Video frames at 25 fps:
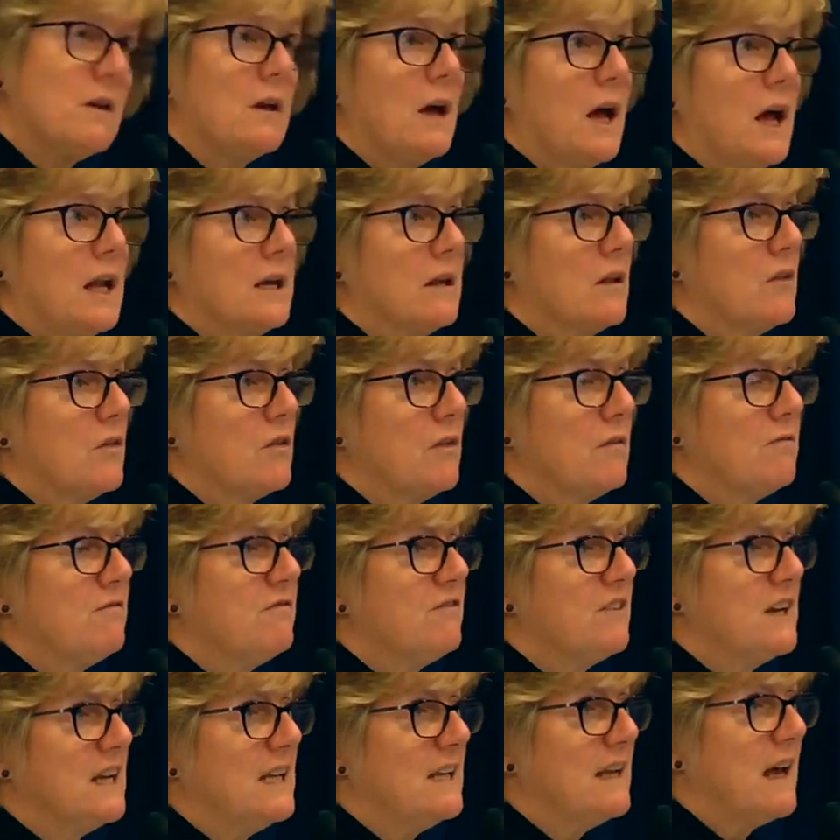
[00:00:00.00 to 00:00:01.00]
and as a
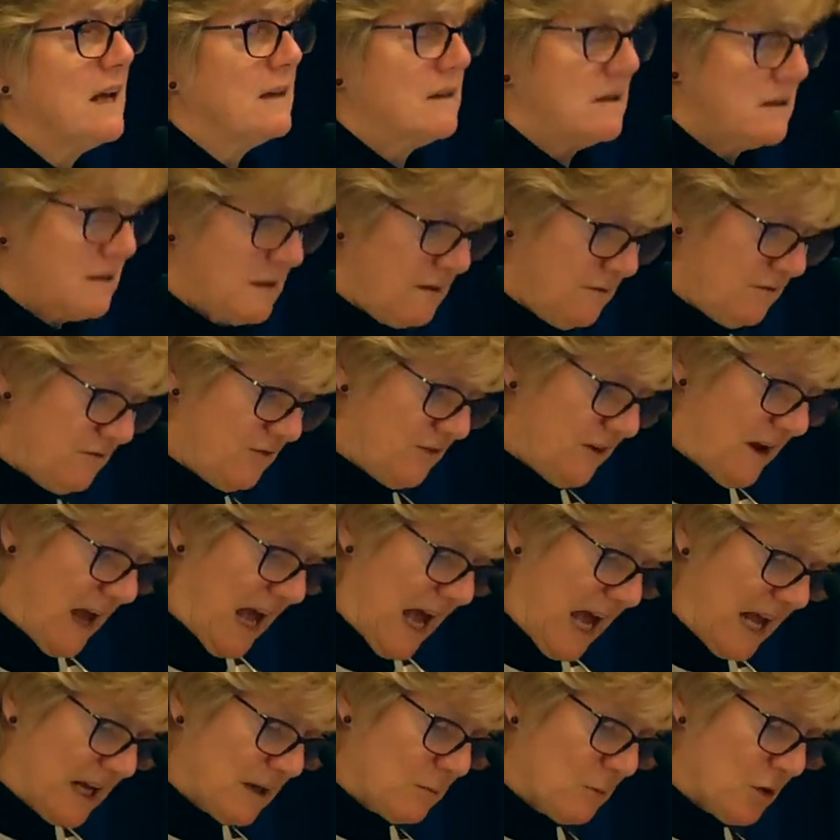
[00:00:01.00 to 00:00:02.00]
feed additive for
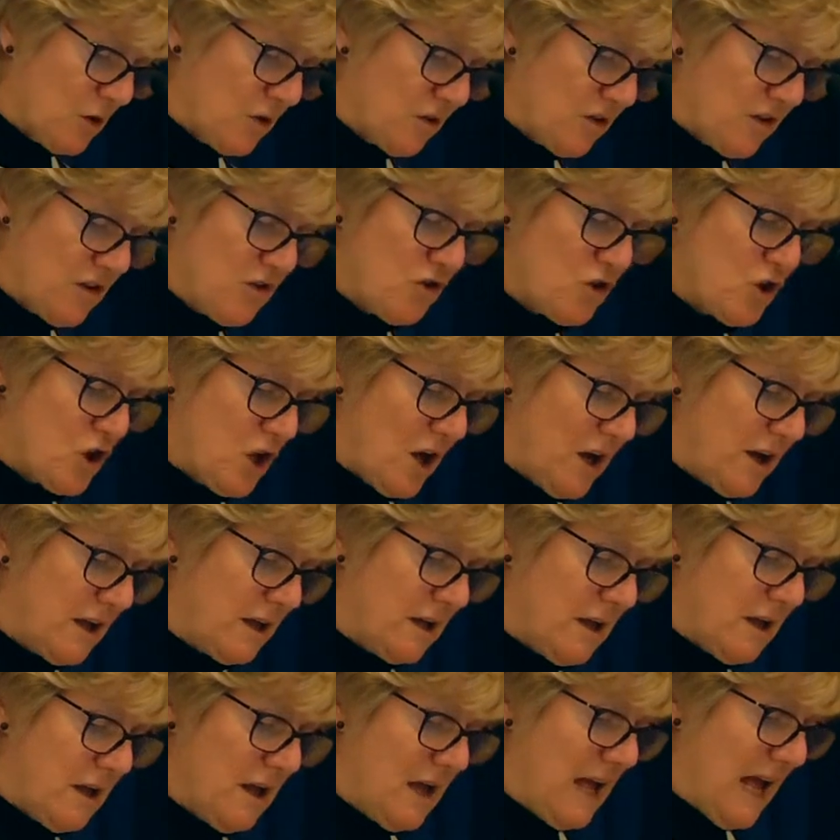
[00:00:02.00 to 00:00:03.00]
animals in
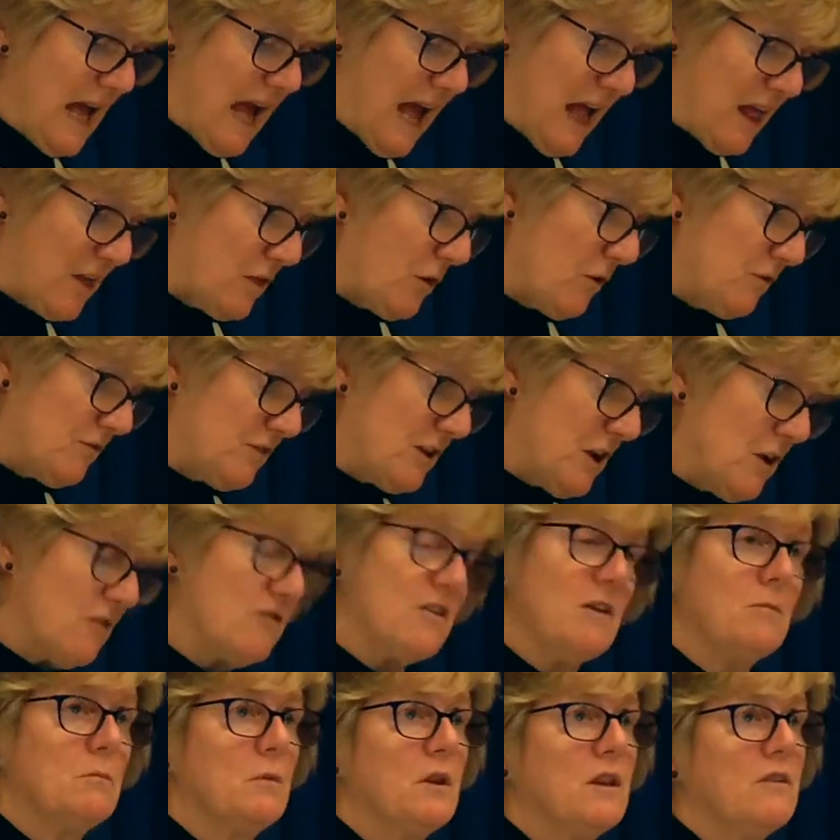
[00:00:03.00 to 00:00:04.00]
China as of
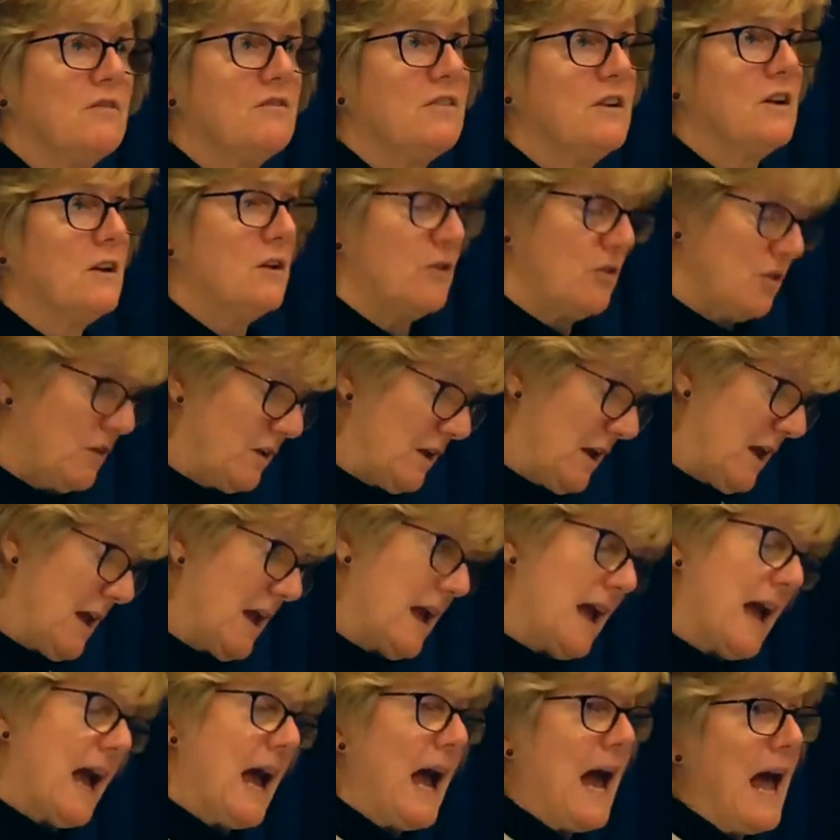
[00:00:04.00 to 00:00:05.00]
November the 1st.
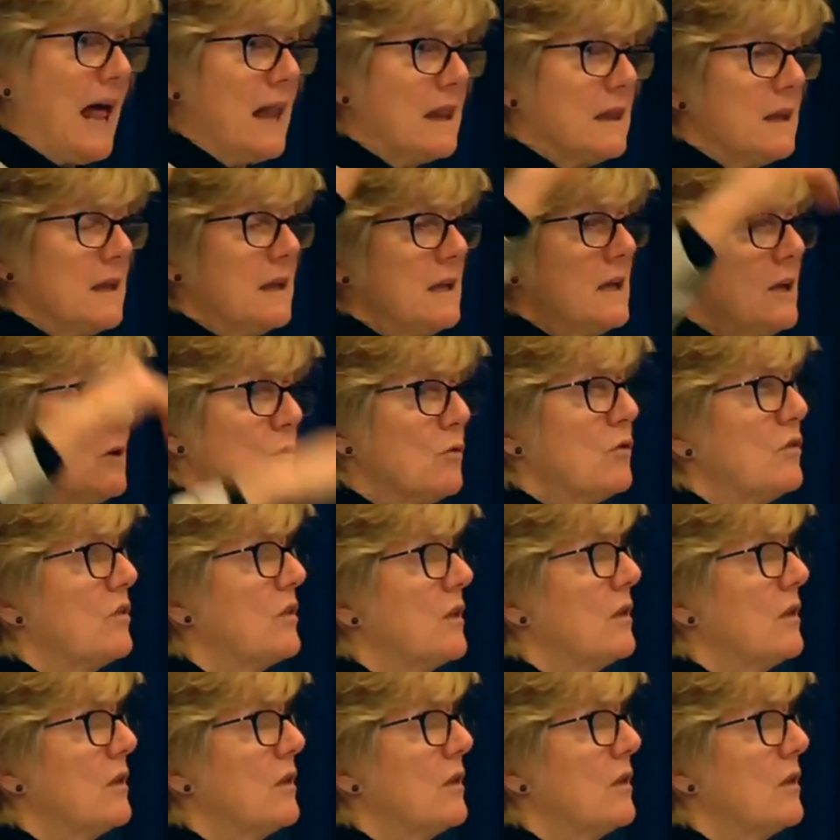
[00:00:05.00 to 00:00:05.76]
And the use